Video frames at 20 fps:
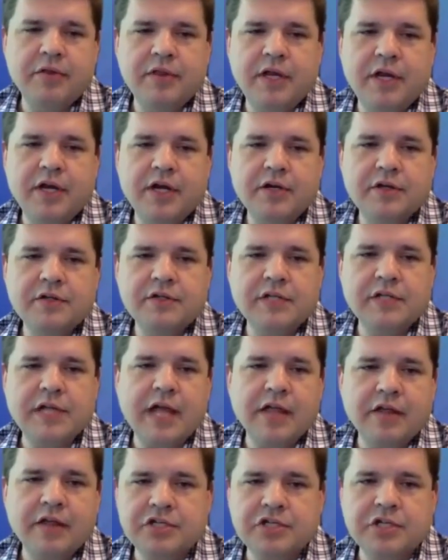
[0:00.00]
their
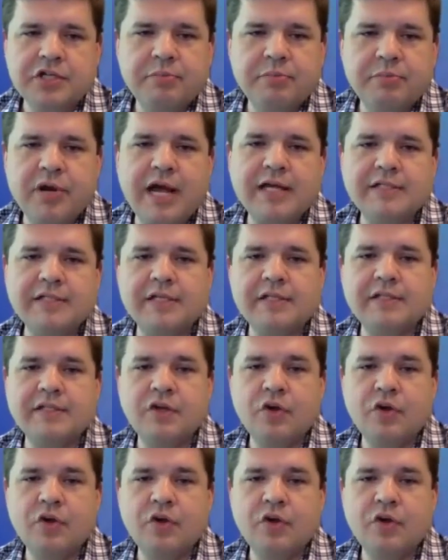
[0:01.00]
scholarship process,